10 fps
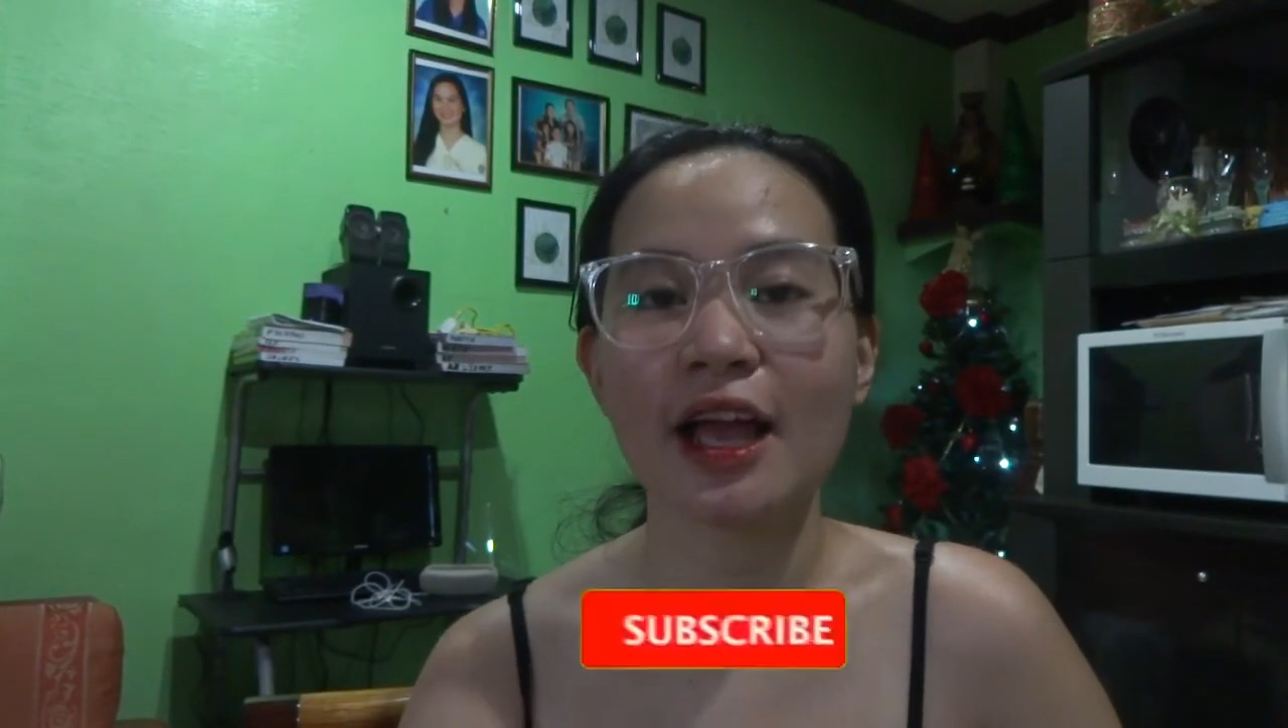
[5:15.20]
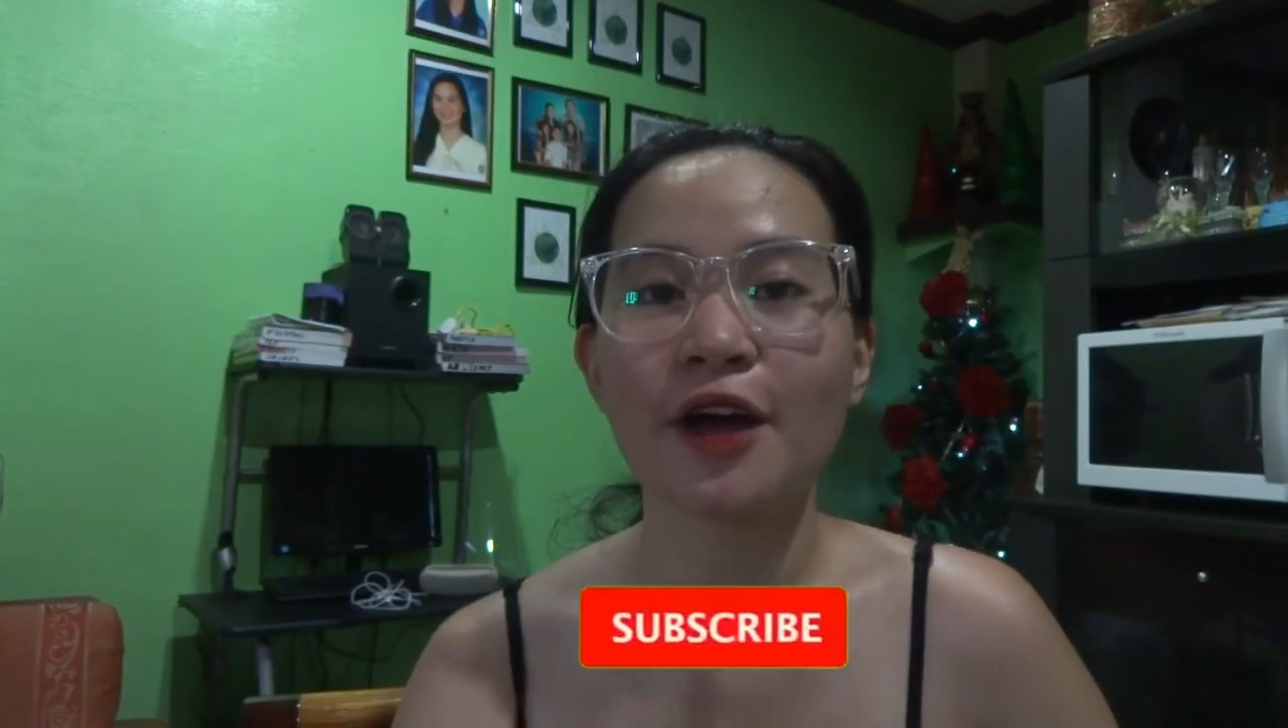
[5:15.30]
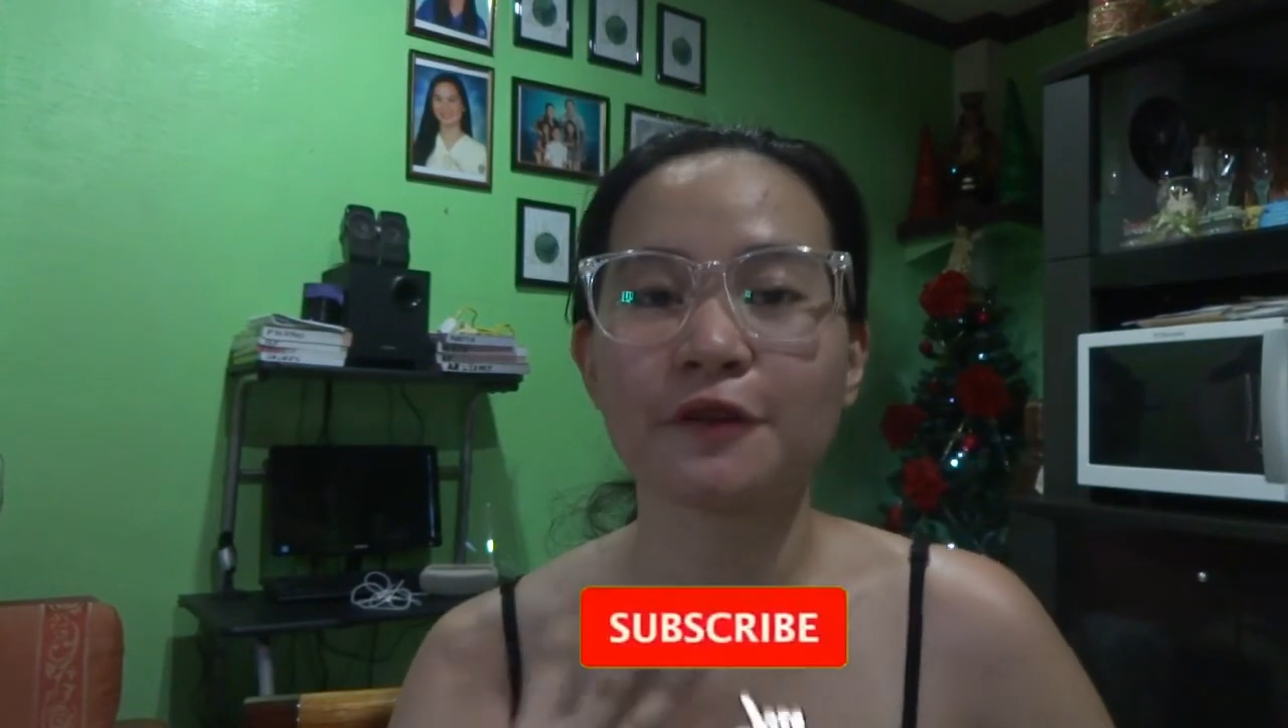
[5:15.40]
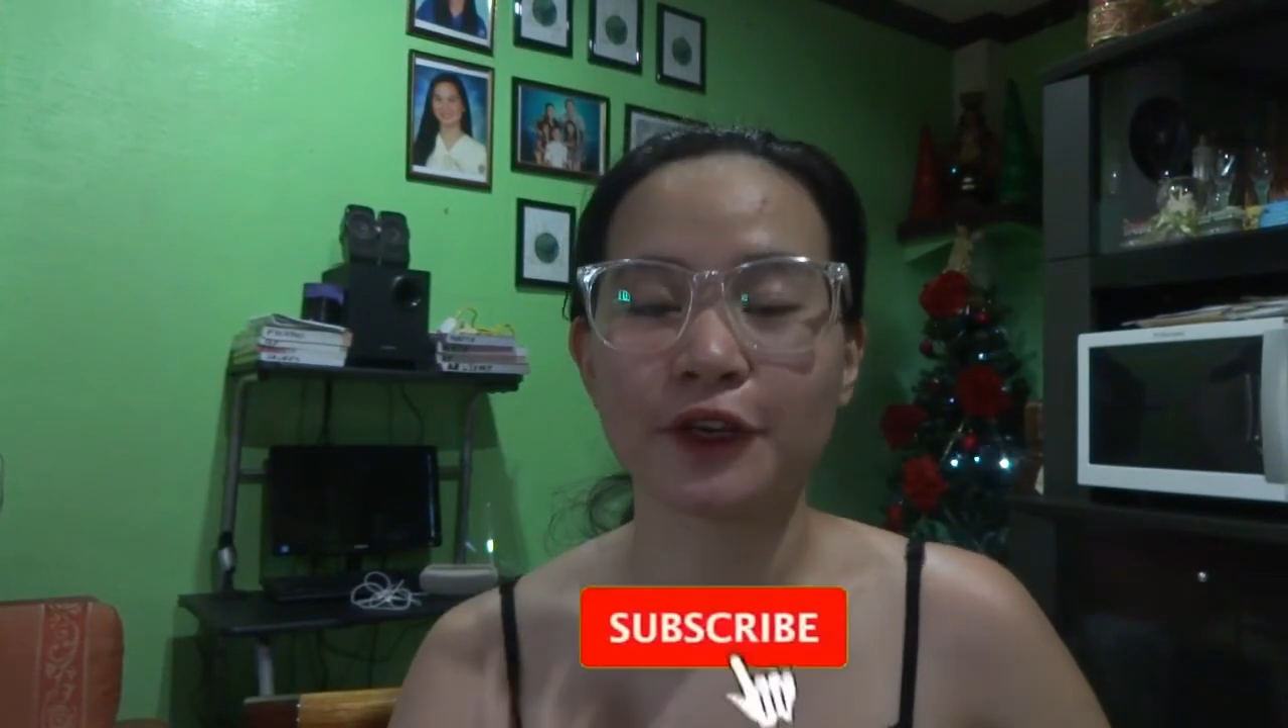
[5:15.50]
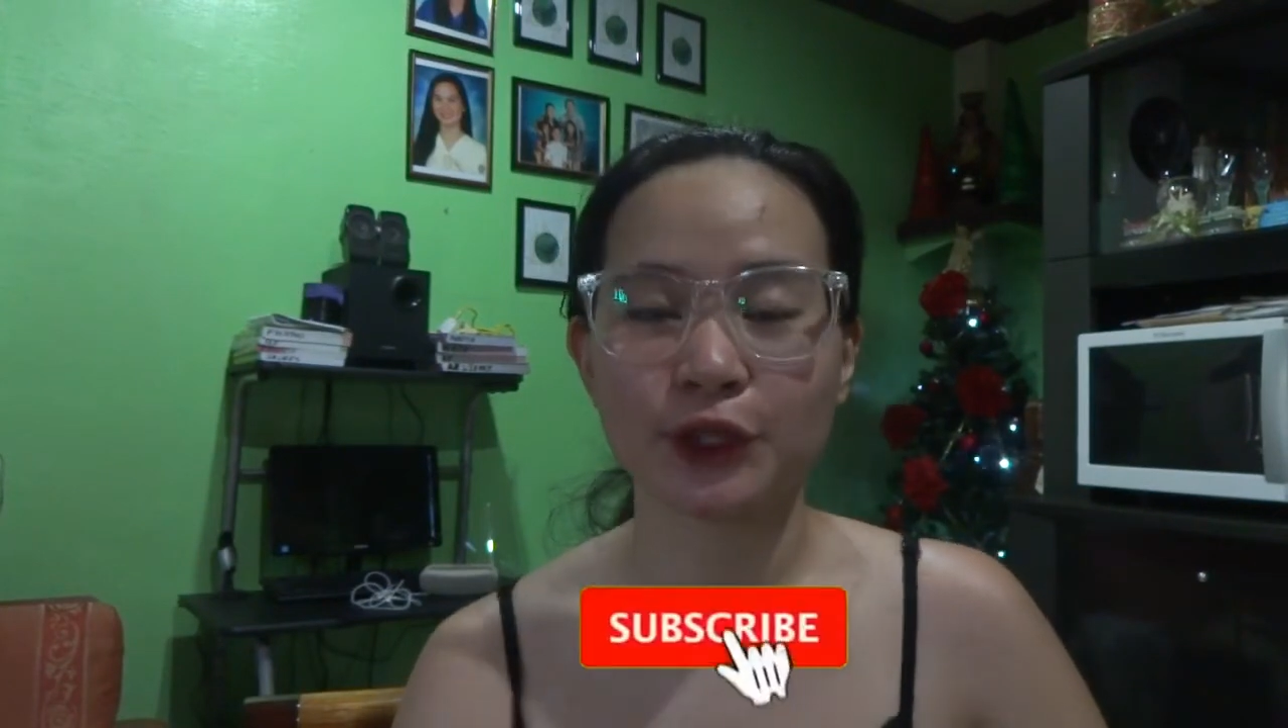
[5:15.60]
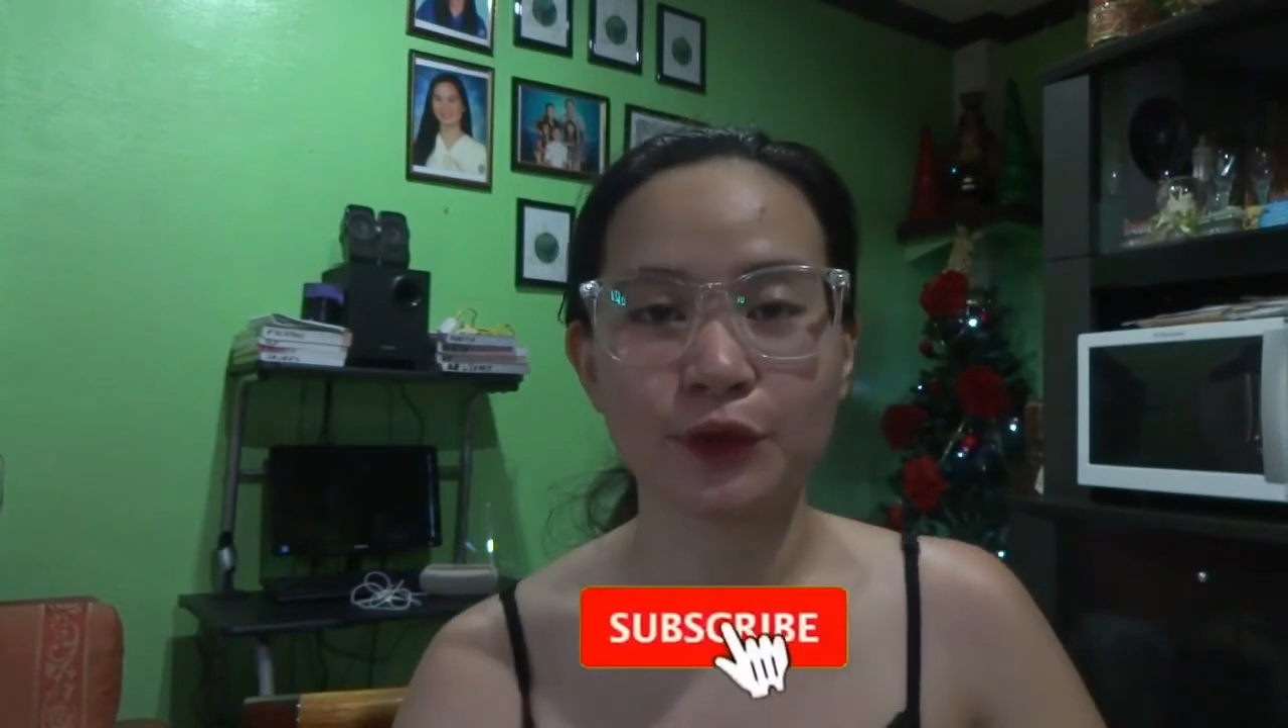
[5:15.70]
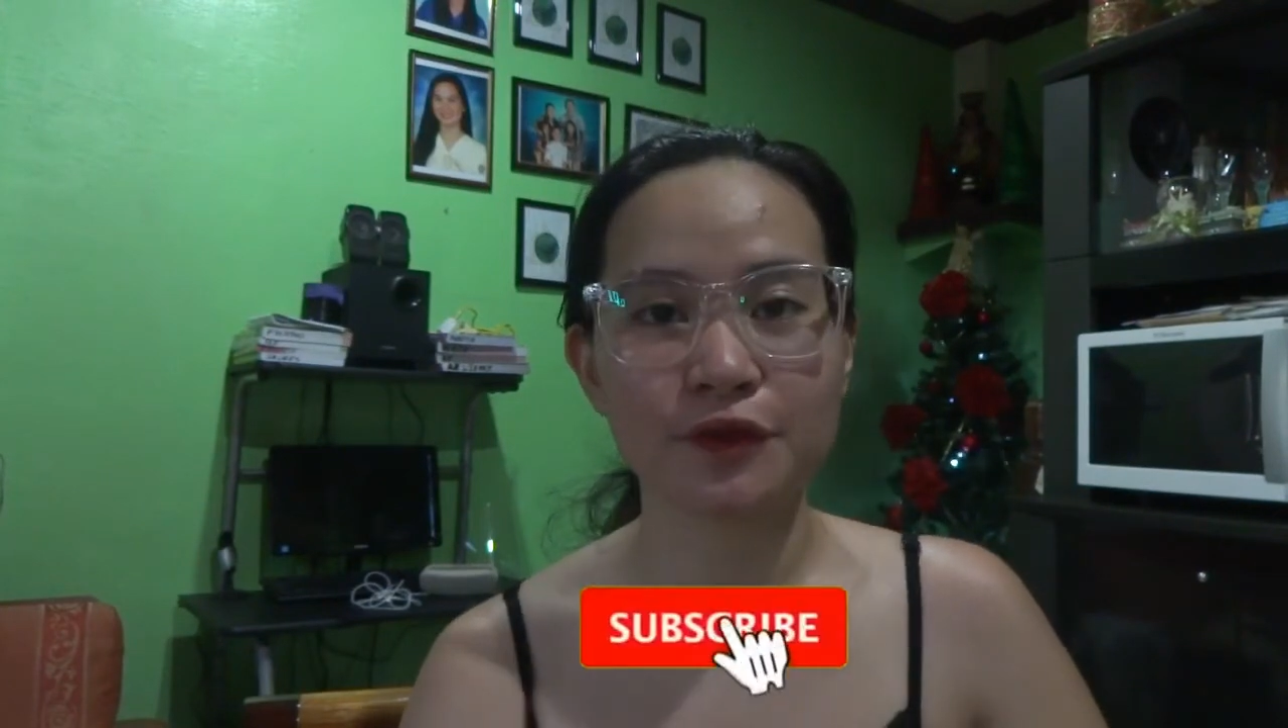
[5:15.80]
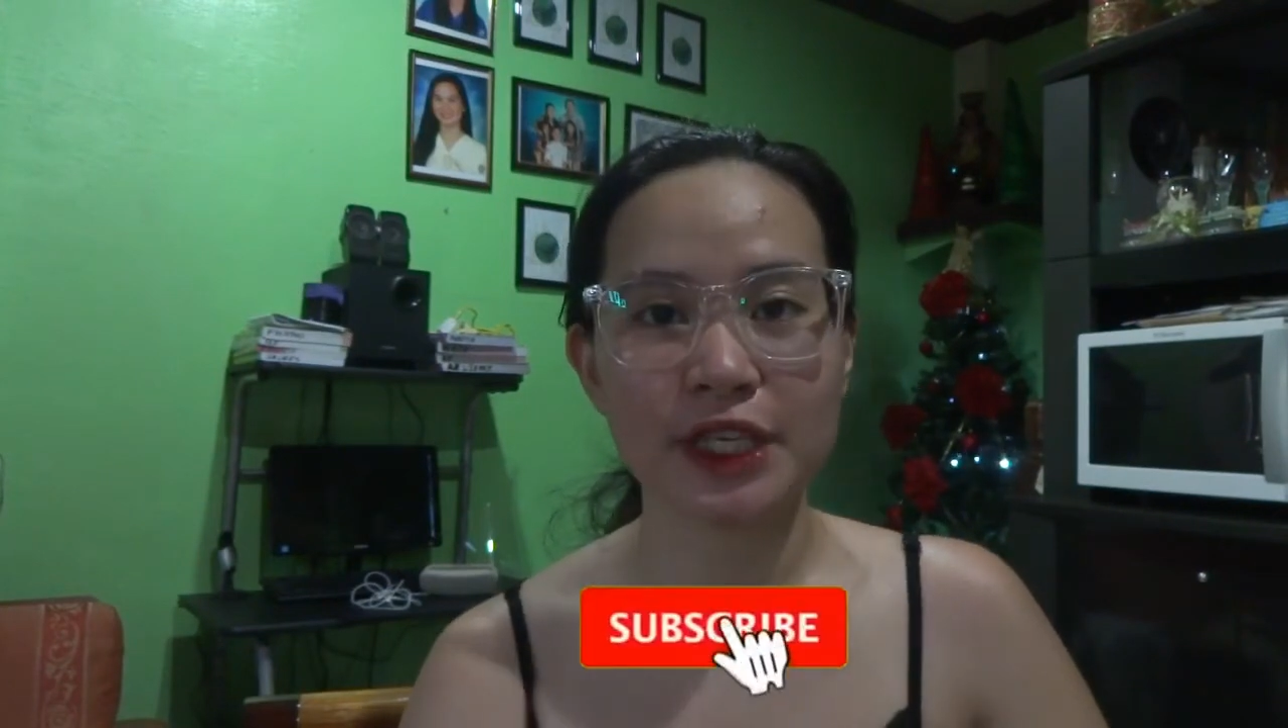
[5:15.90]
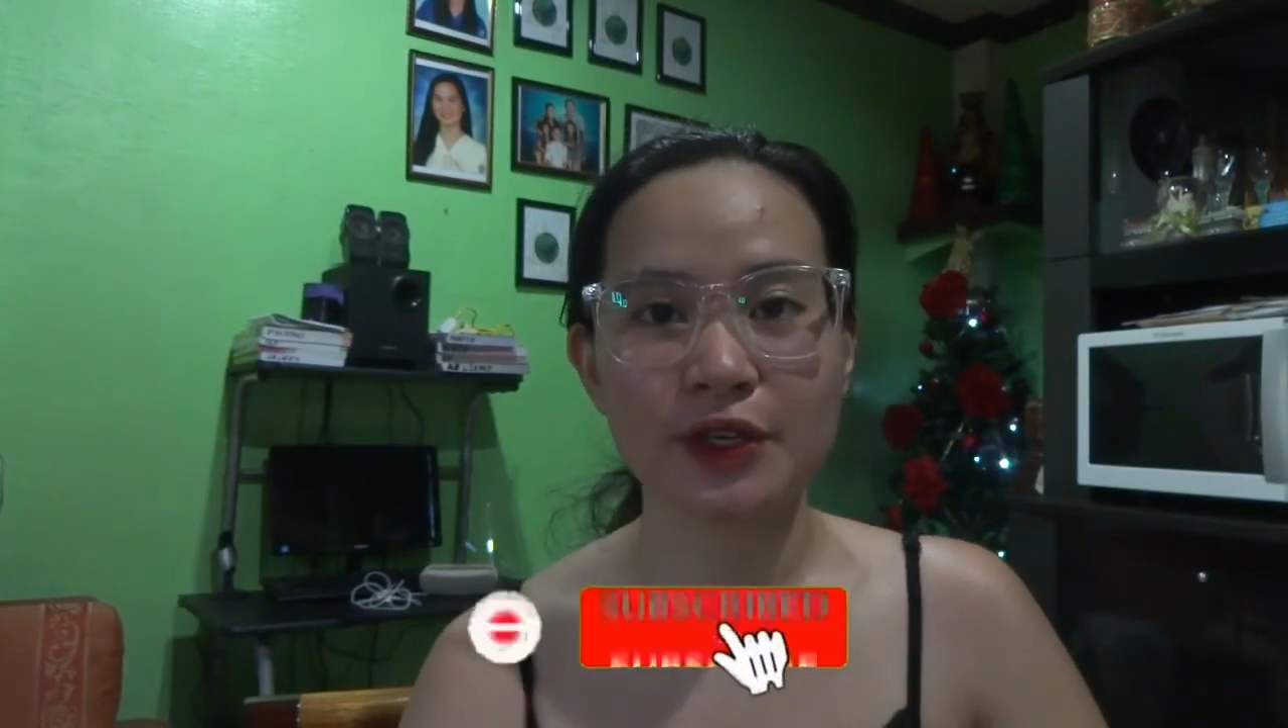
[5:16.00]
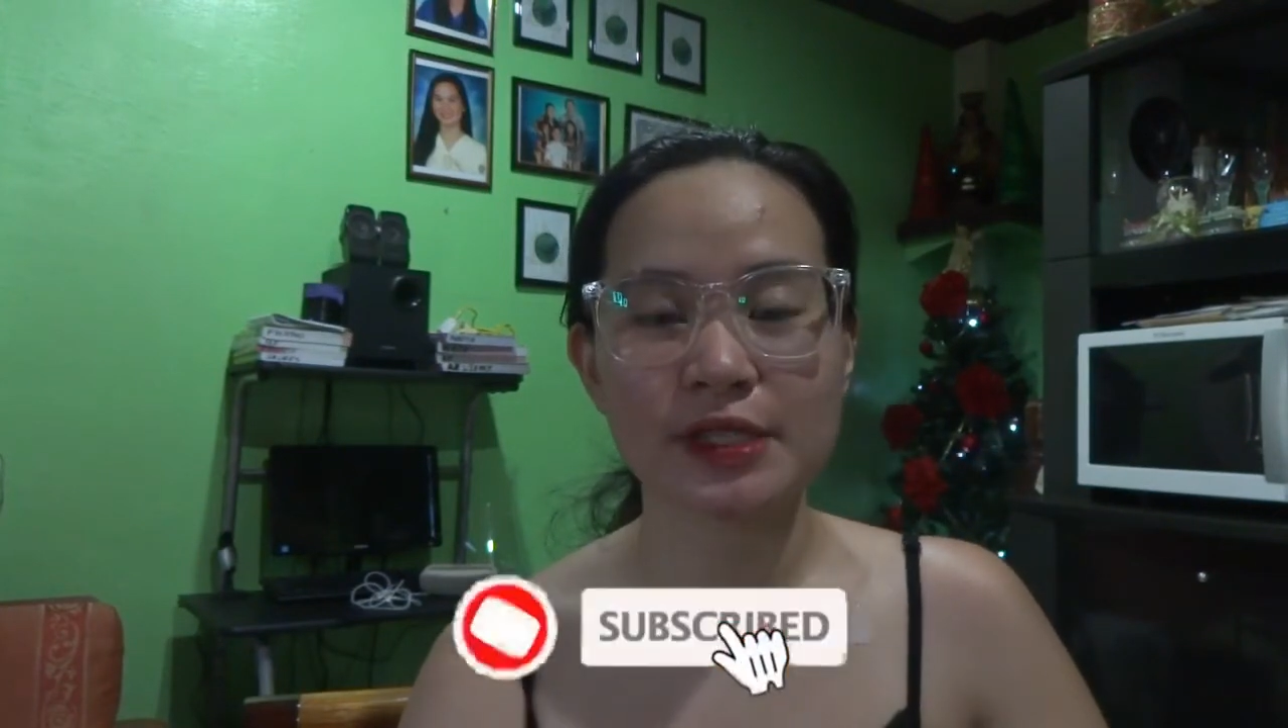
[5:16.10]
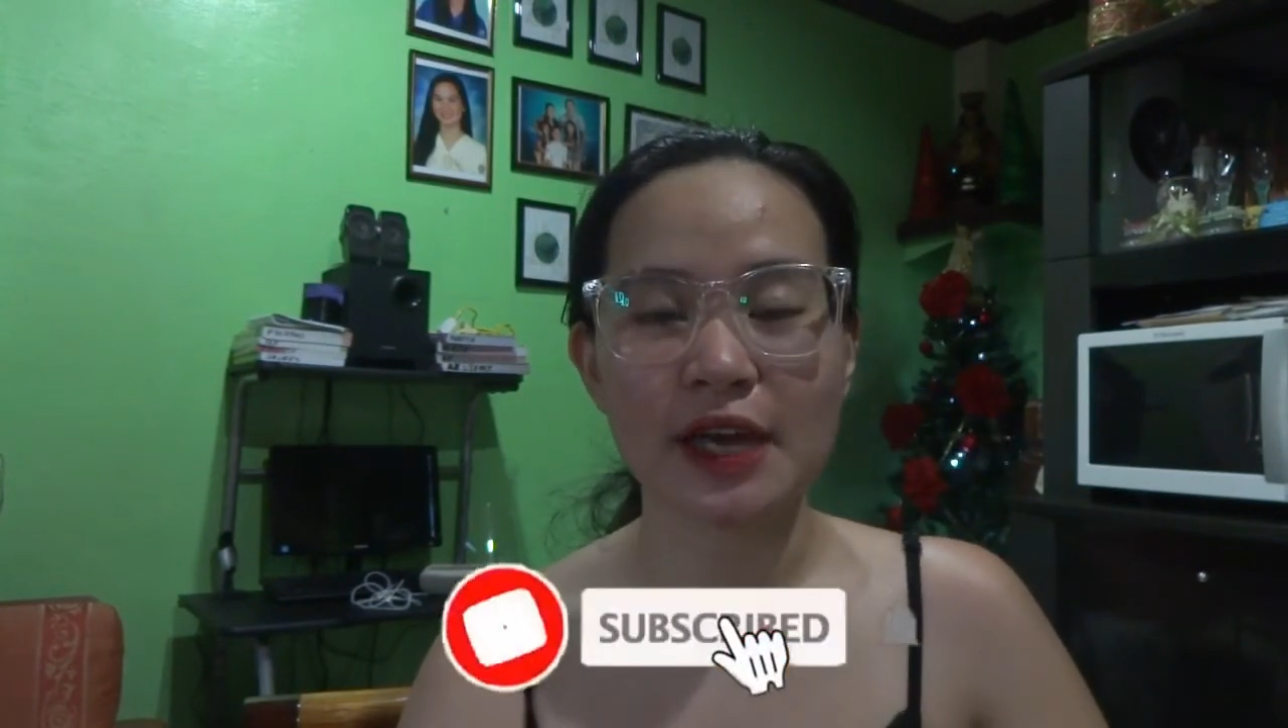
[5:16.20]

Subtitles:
for 2 videos